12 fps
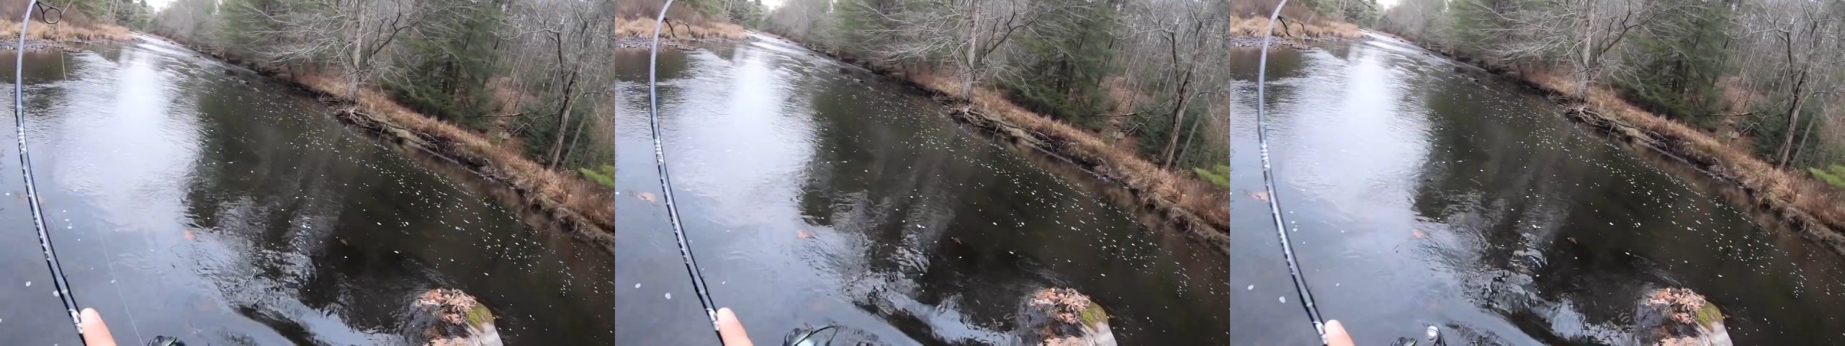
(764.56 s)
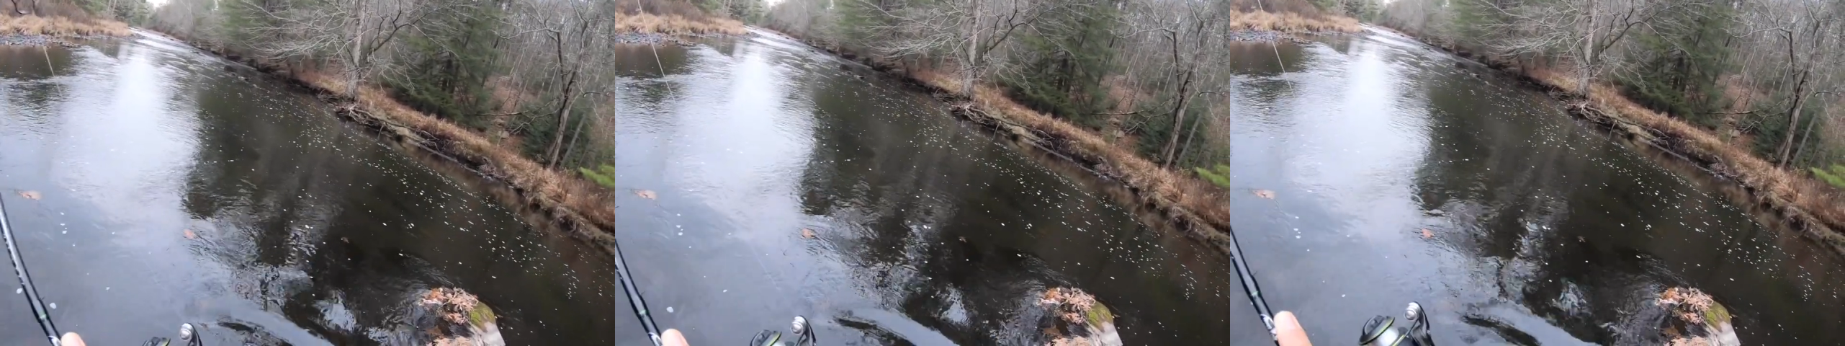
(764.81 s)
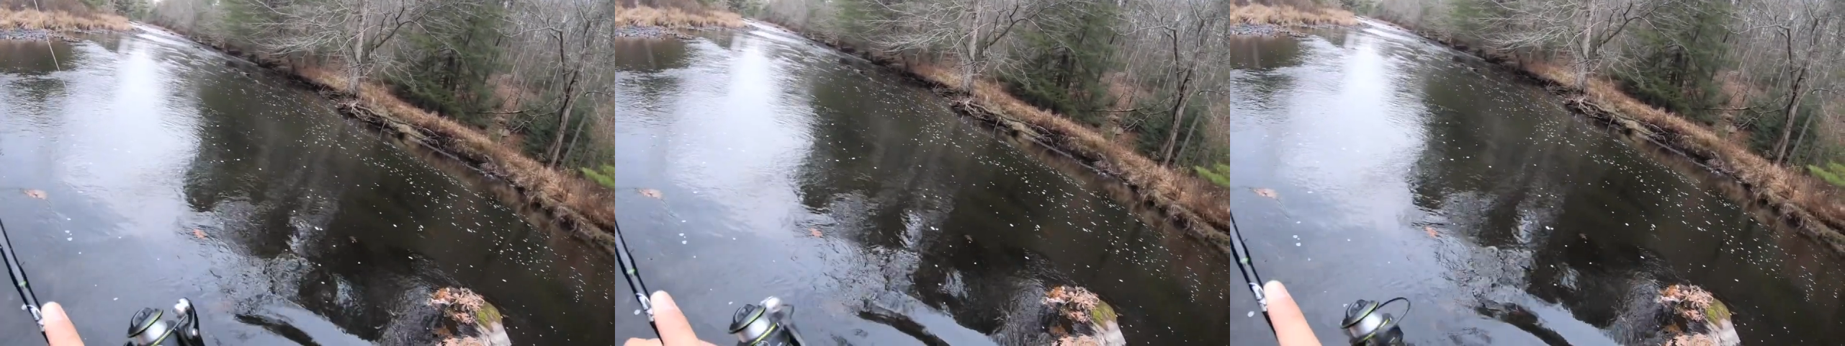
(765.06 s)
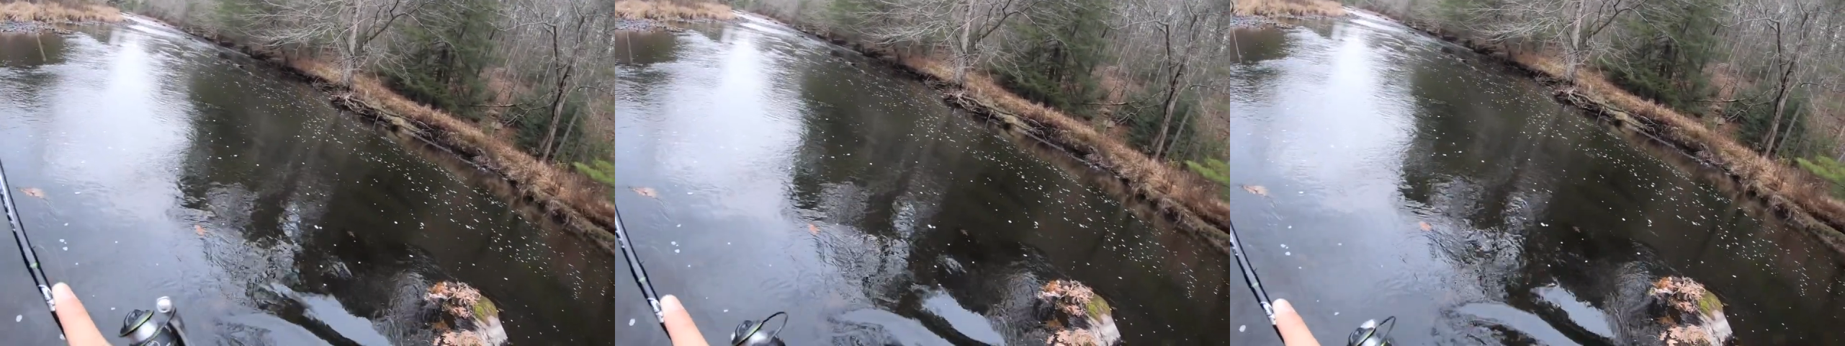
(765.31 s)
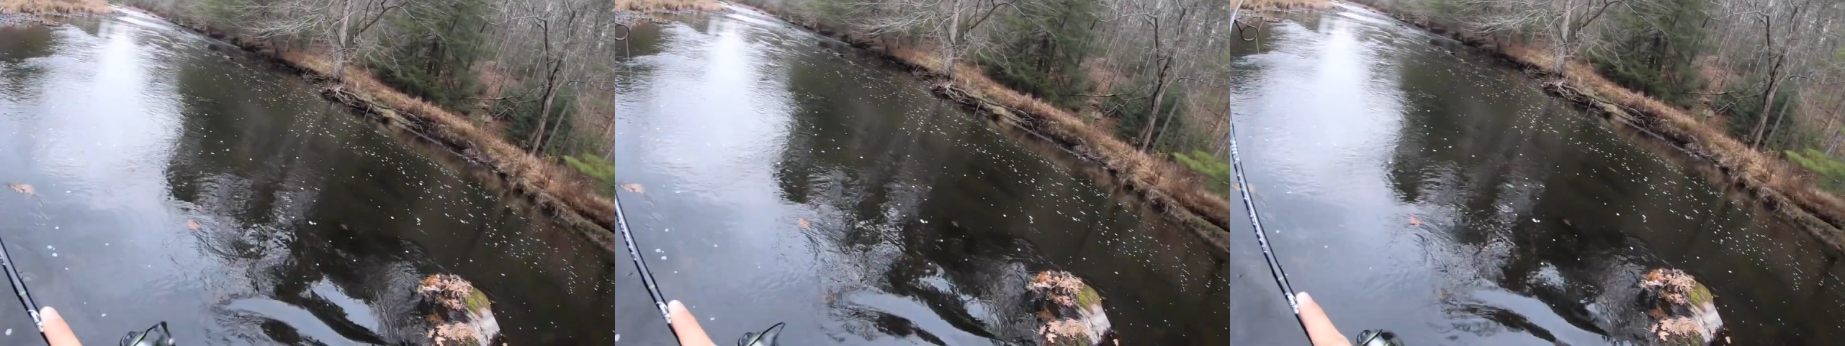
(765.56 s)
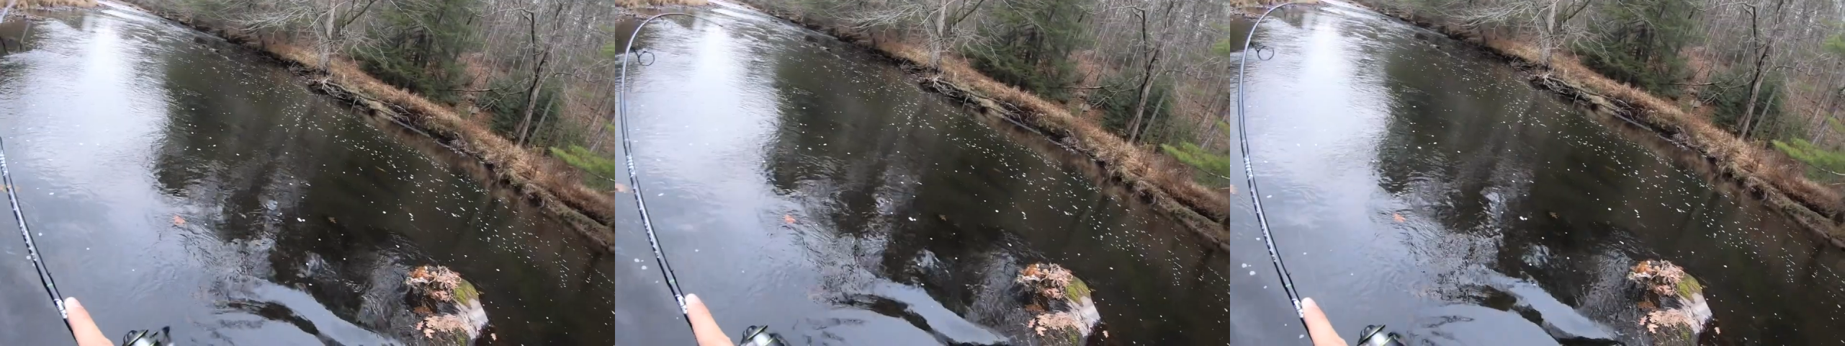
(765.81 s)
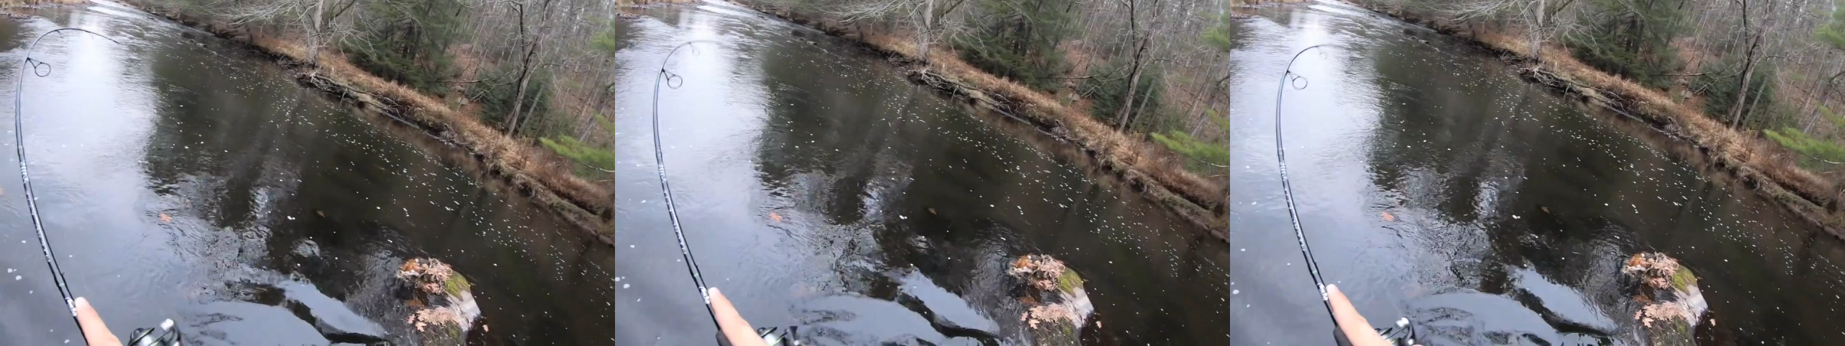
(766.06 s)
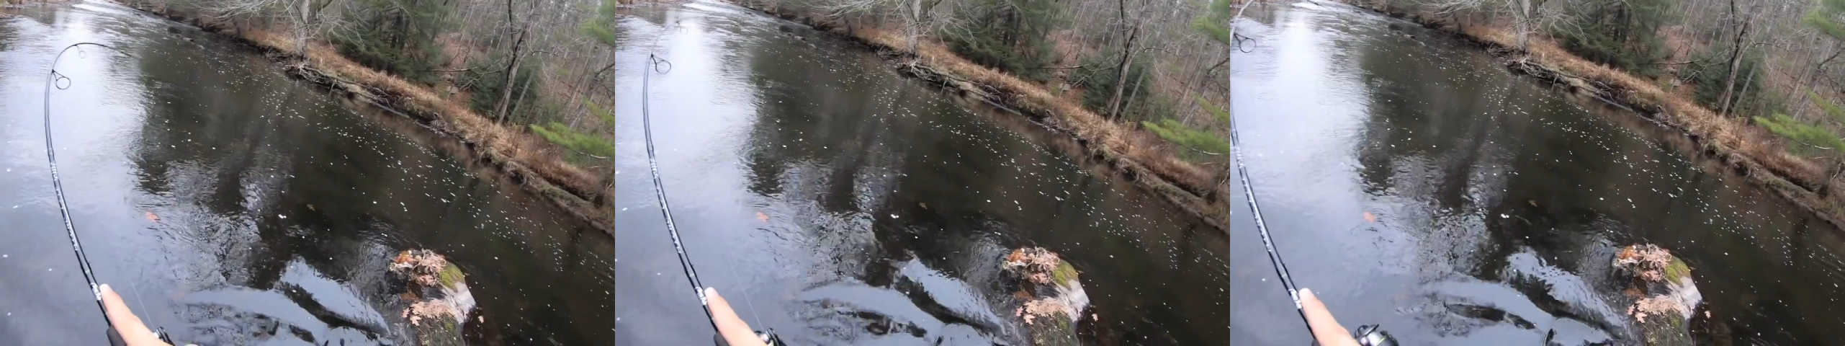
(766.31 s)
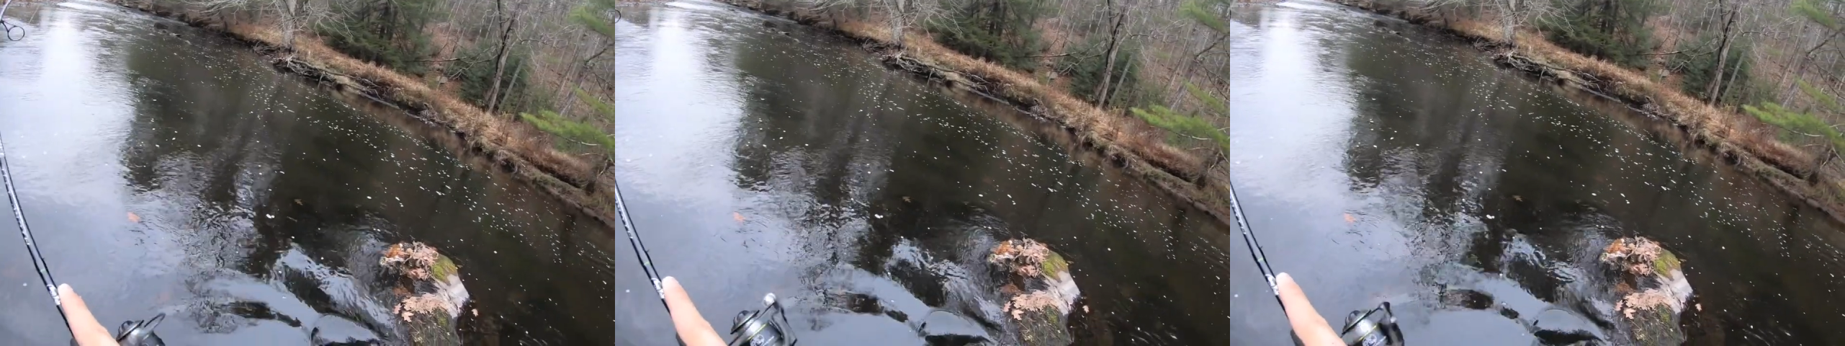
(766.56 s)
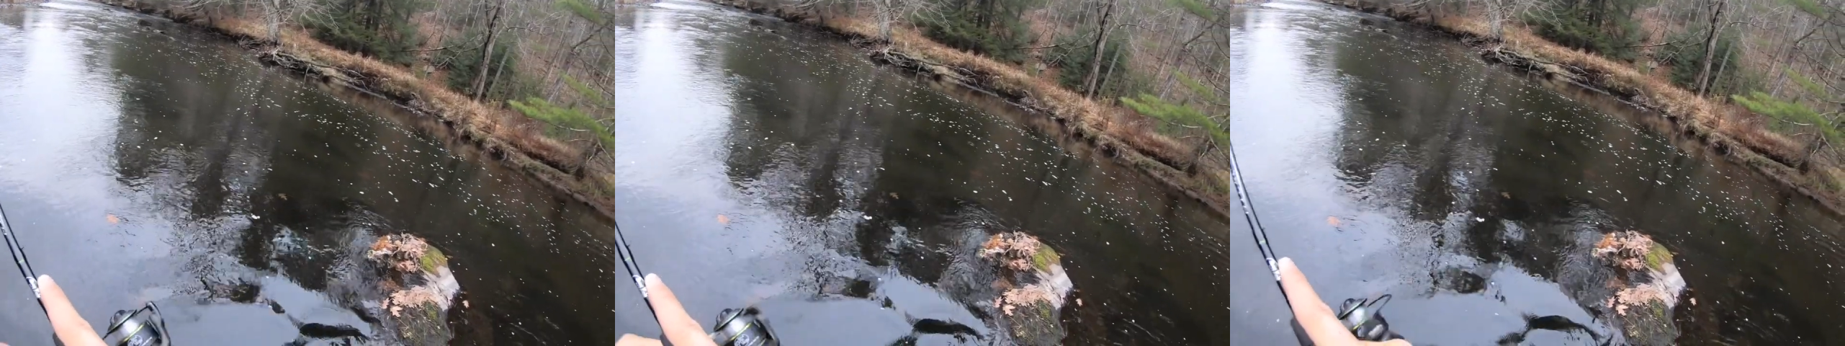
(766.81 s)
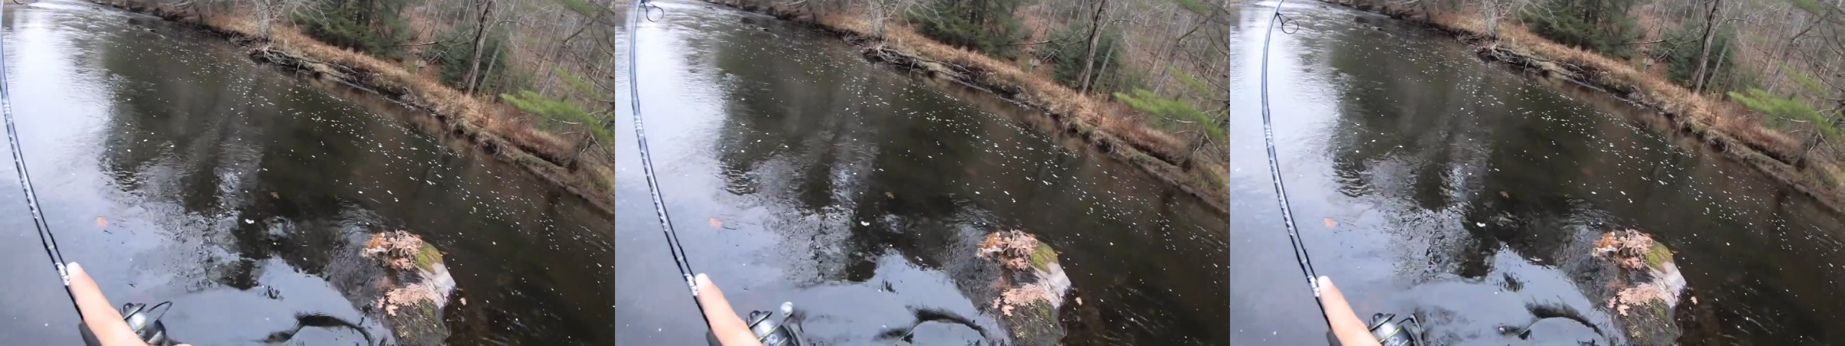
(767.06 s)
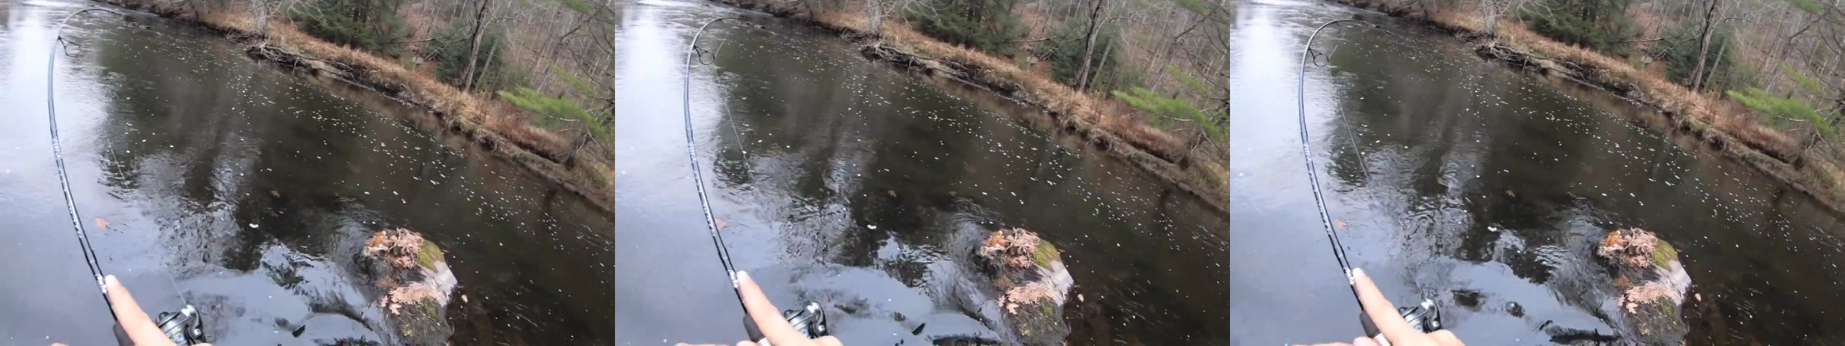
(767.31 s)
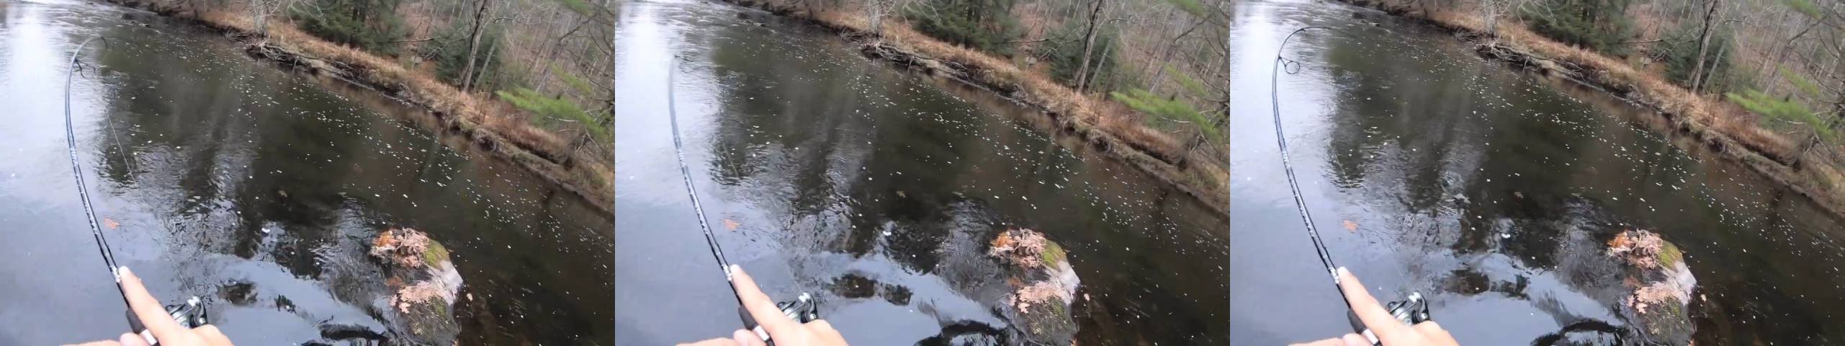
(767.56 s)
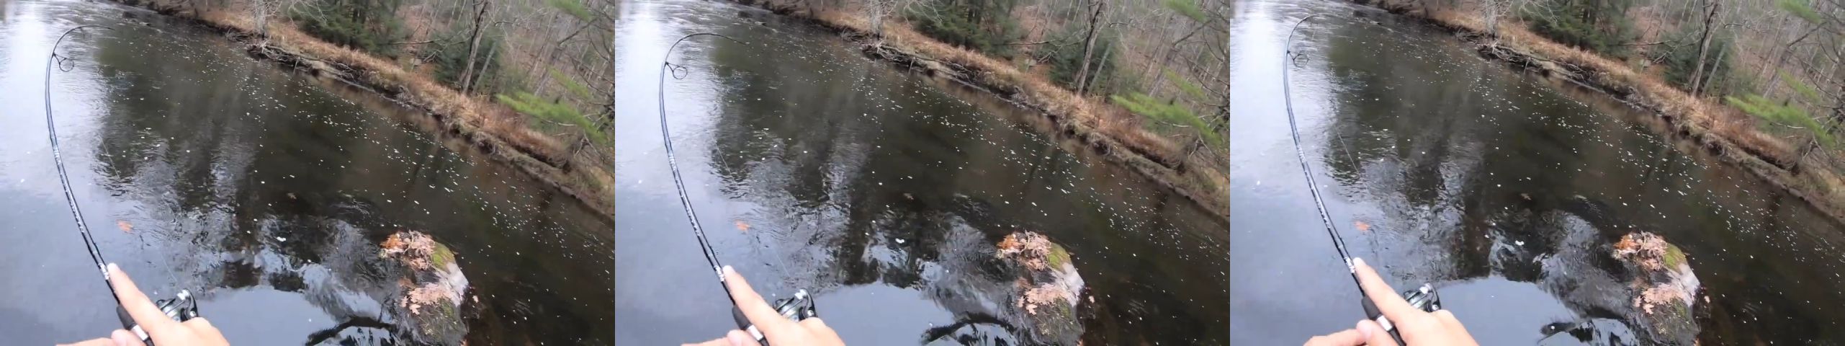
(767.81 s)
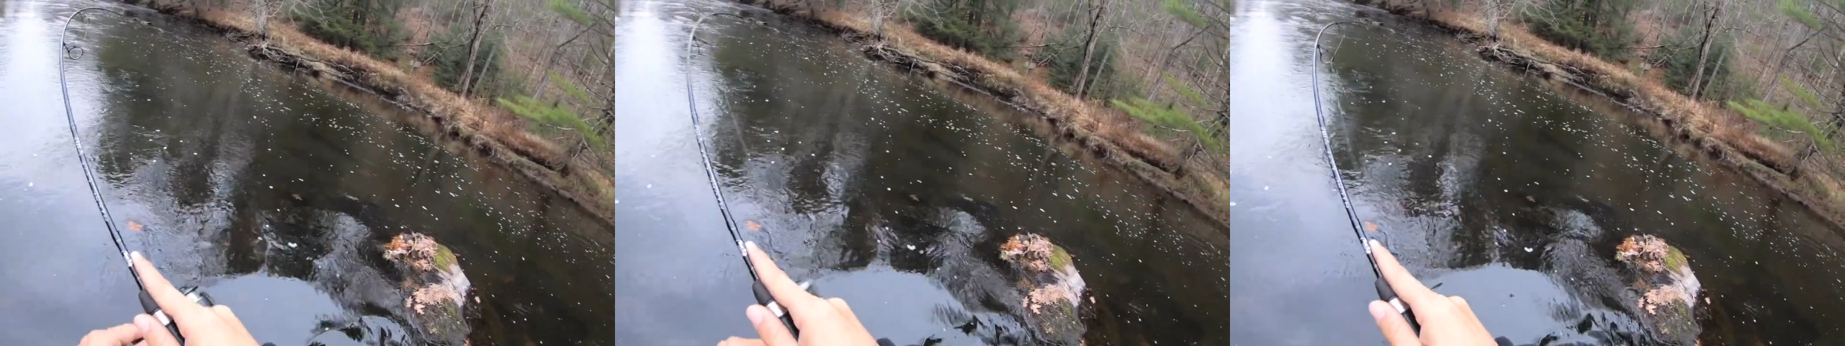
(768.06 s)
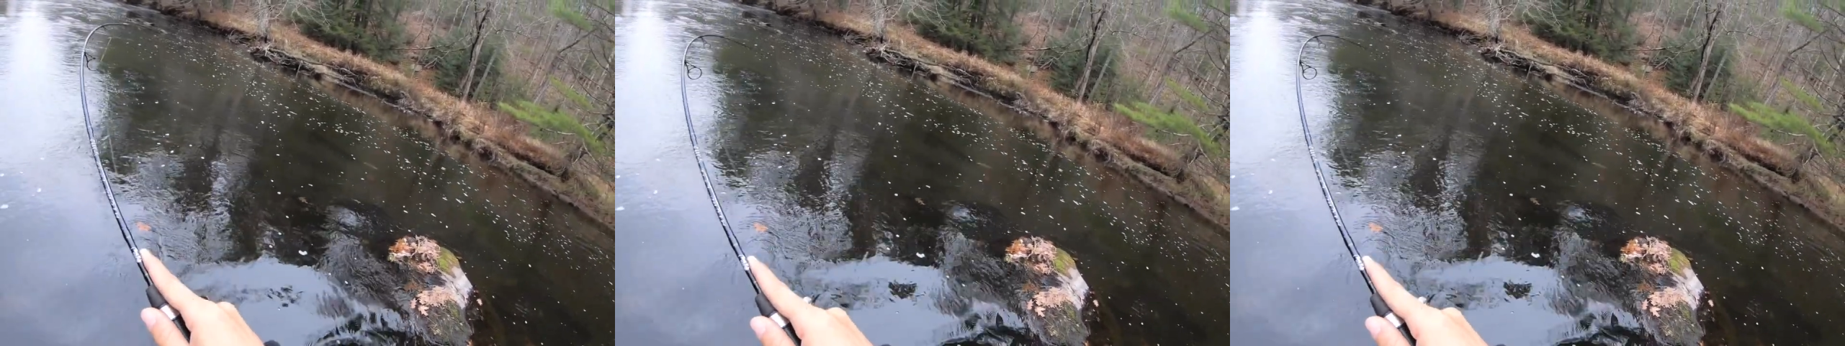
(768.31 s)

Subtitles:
Nobody's mouth can be seen.